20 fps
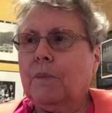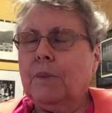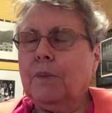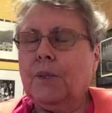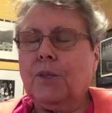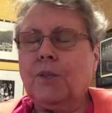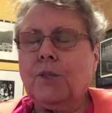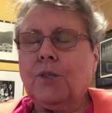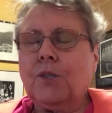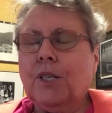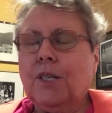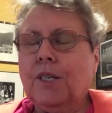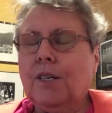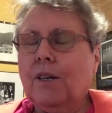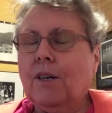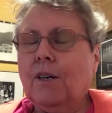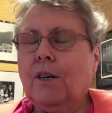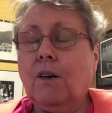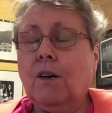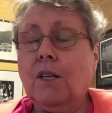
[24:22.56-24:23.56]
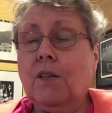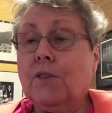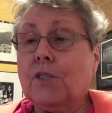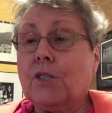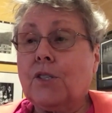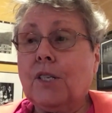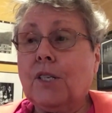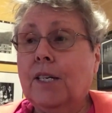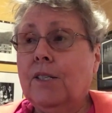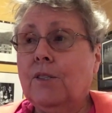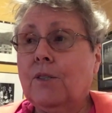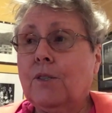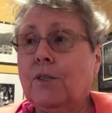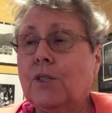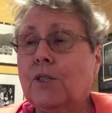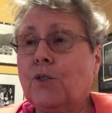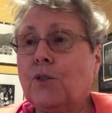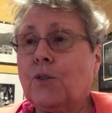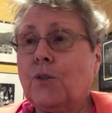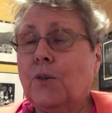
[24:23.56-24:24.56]
she all of a sudden
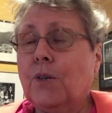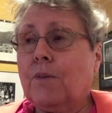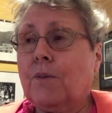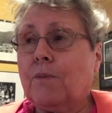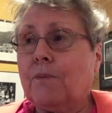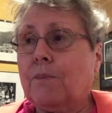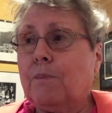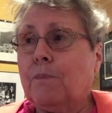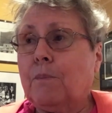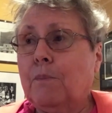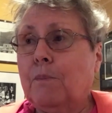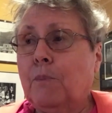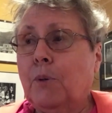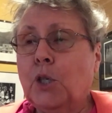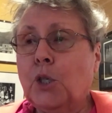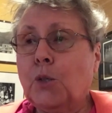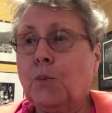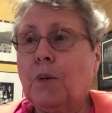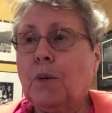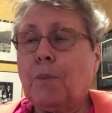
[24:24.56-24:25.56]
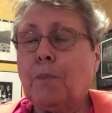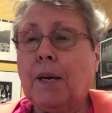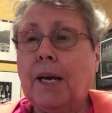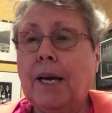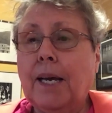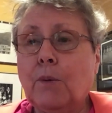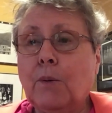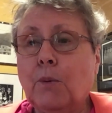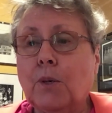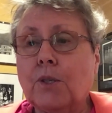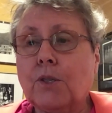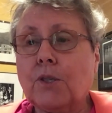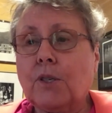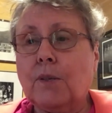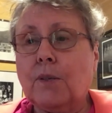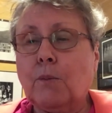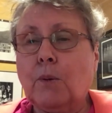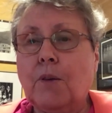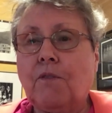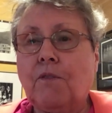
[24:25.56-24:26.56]
just sort of pushed me backwards,
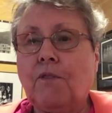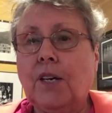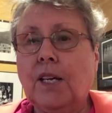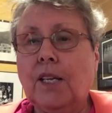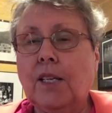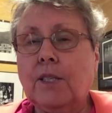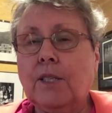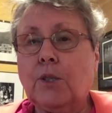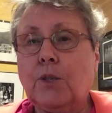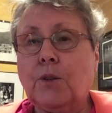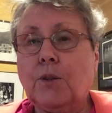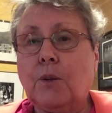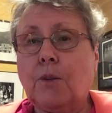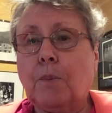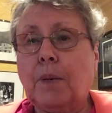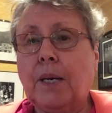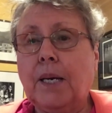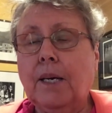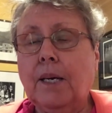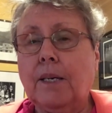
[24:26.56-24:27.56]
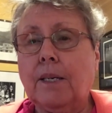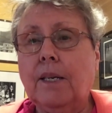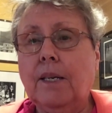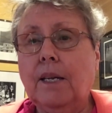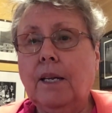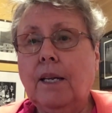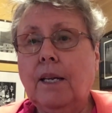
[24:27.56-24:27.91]
and we fell into the bed.